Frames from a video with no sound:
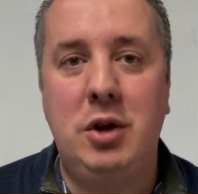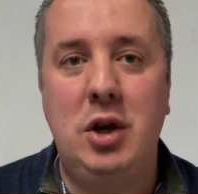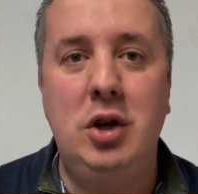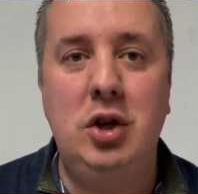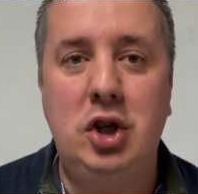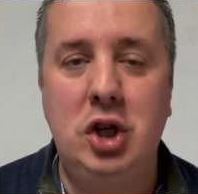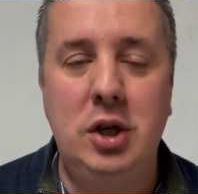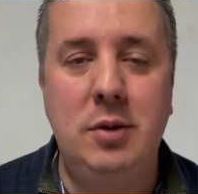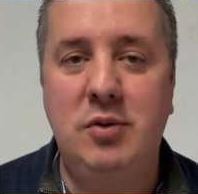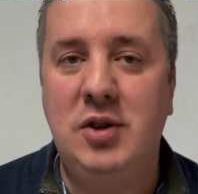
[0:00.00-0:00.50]

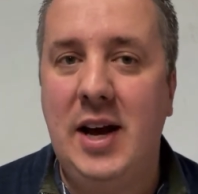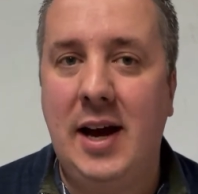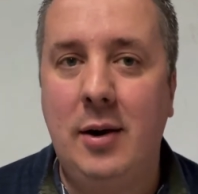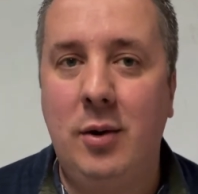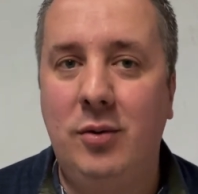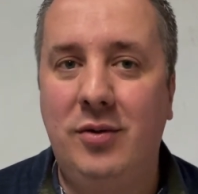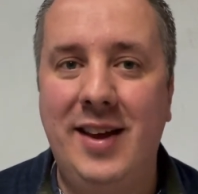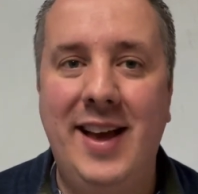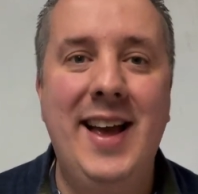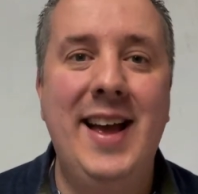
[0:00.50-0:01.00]
YouTube
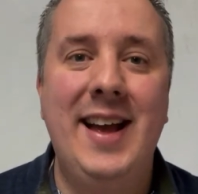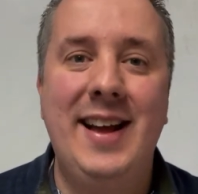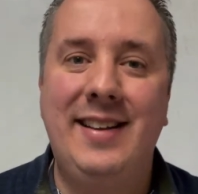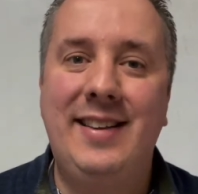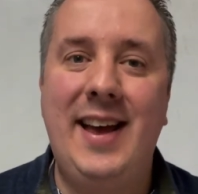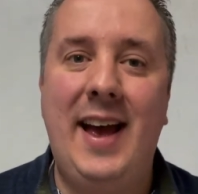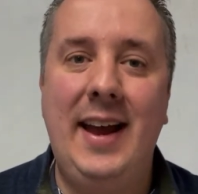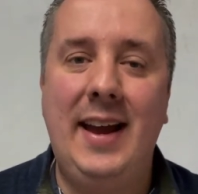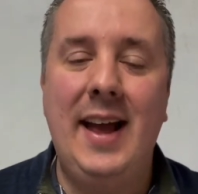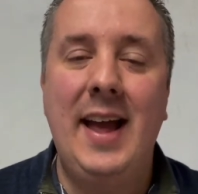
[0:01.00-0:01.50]
channels
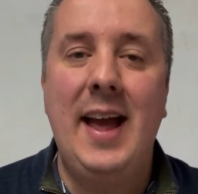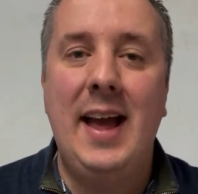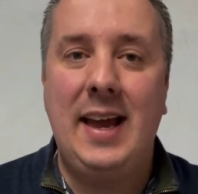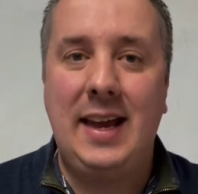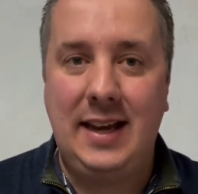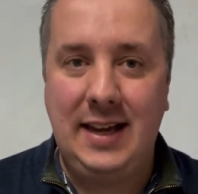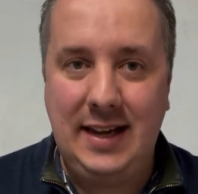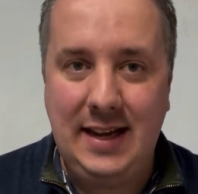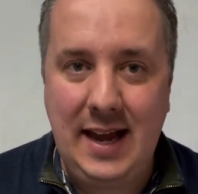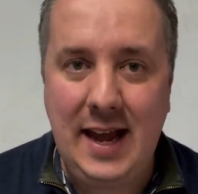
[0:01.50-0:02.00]
take
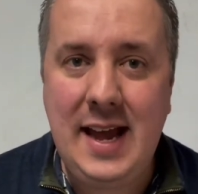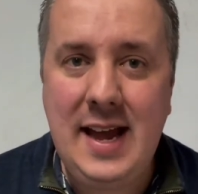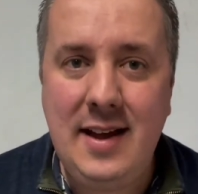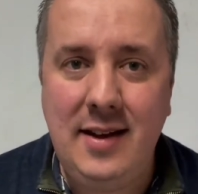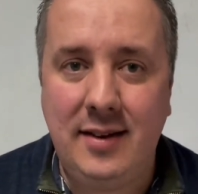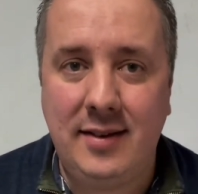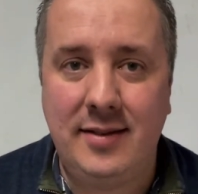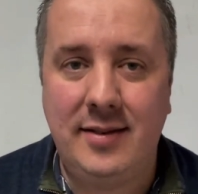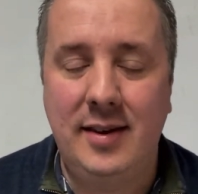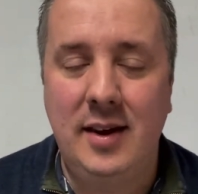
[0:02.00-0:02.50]

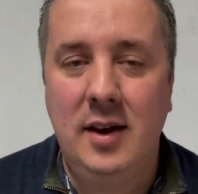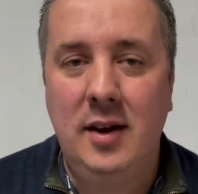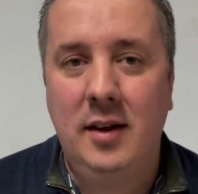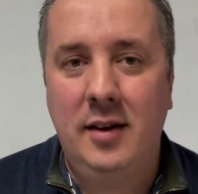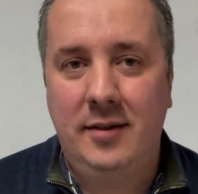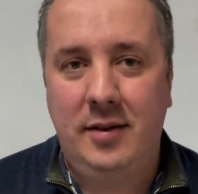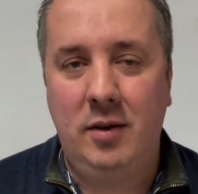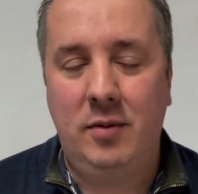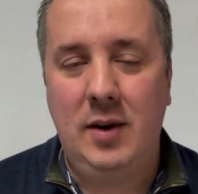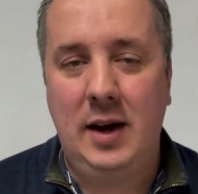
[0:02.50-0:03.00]
years
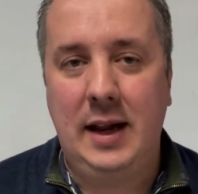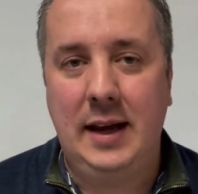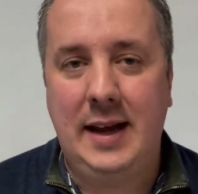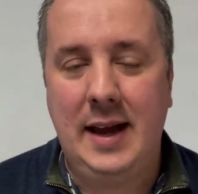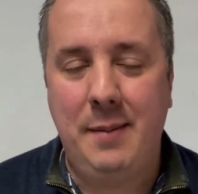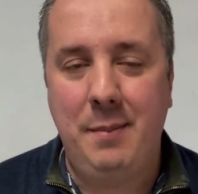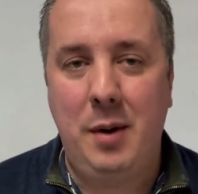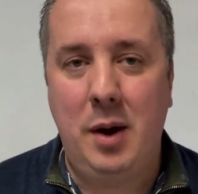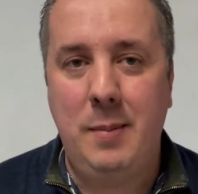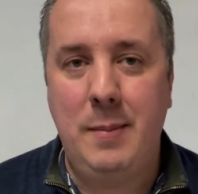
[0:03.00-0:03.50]
to really
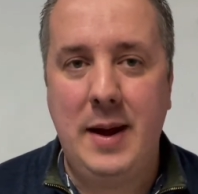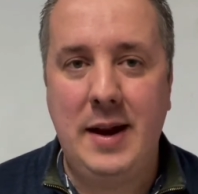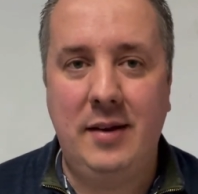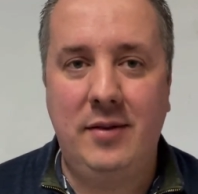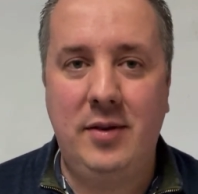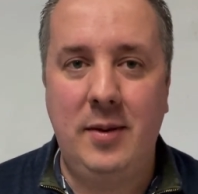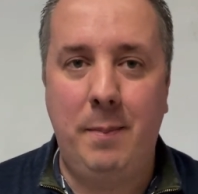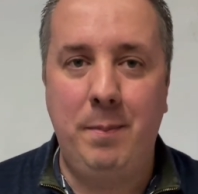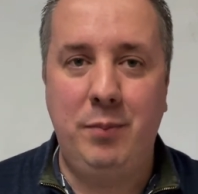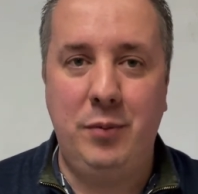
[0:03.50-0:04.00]
get
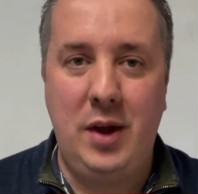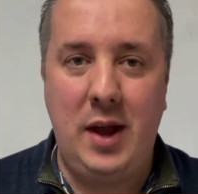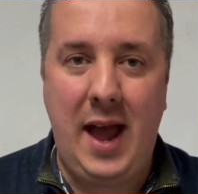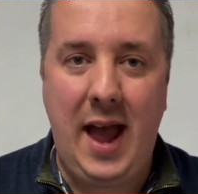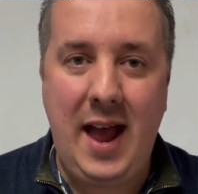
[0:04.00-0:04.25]
momentum.